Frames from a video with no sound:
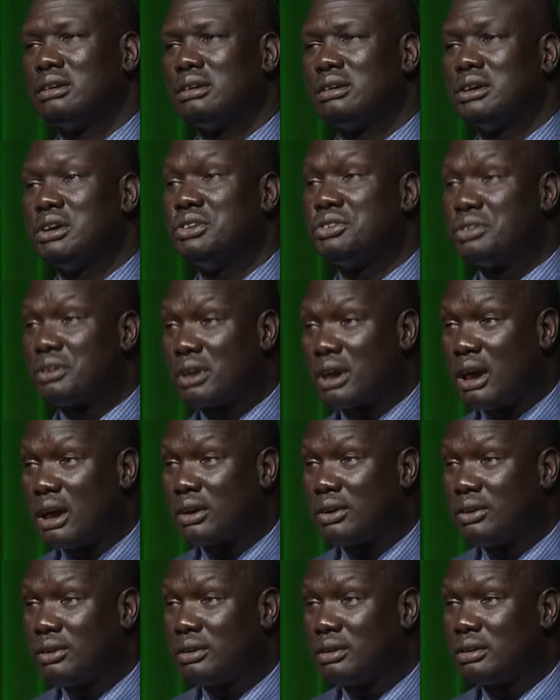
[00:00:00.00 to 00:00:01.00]
in
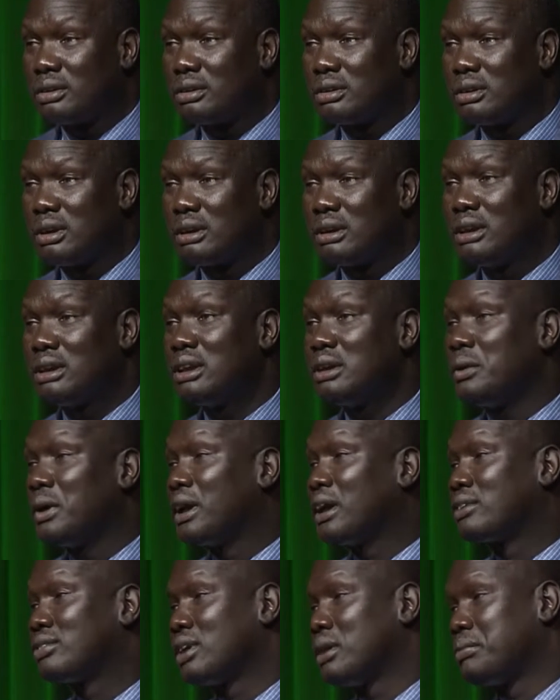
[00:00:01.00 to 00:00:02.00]
Chicago, and then they were
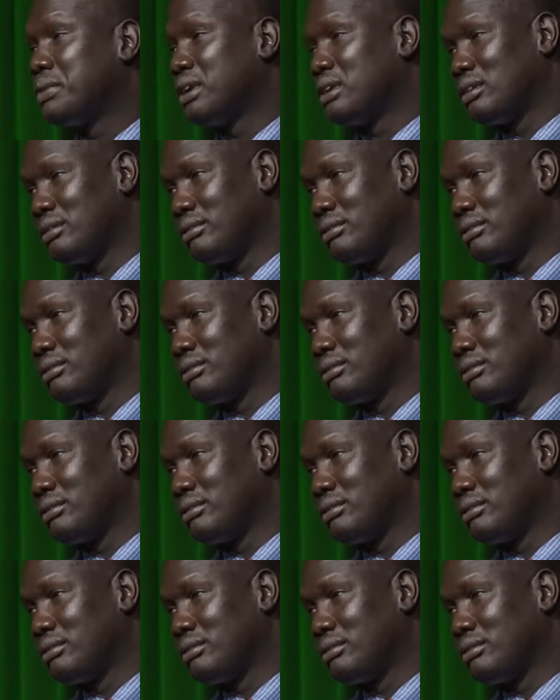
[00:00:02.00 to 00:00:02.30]
accepted.